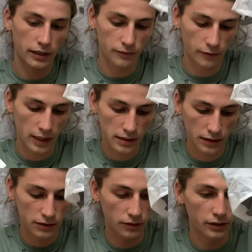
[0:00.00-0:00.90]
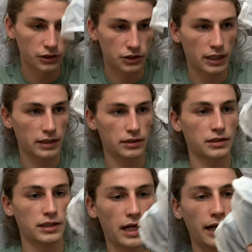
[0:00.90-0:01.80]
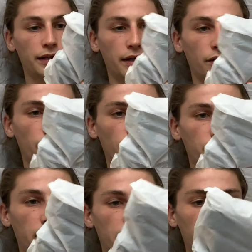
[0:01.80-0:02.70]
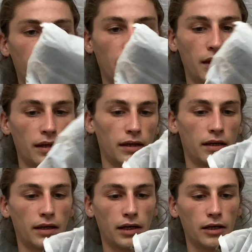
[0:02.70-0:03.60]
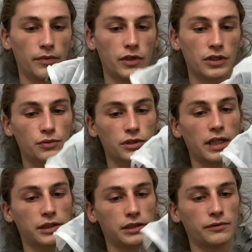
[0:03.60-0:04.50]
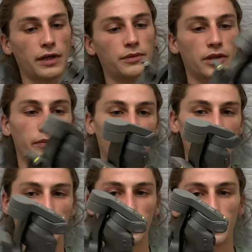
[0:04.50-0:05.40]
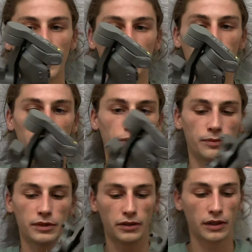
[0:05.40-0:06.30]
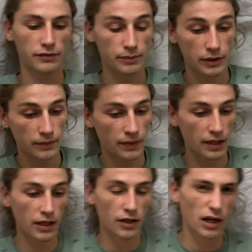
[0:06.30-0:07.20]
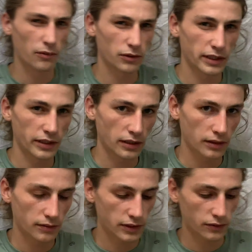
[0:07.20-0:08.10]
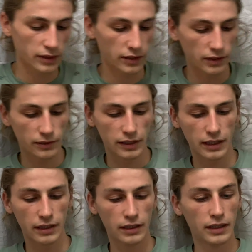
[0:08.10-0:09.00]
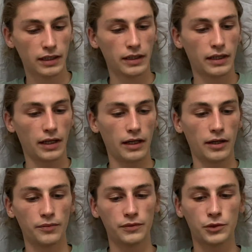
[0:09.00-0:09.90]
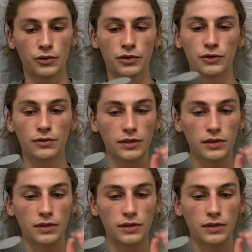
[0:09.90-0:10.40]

of rested, so it just kind of sat in there the whole time. This was actually wrapped up nicer. I'd already ripped it off, but I won't tell you that. Don't tell anyone that. So the new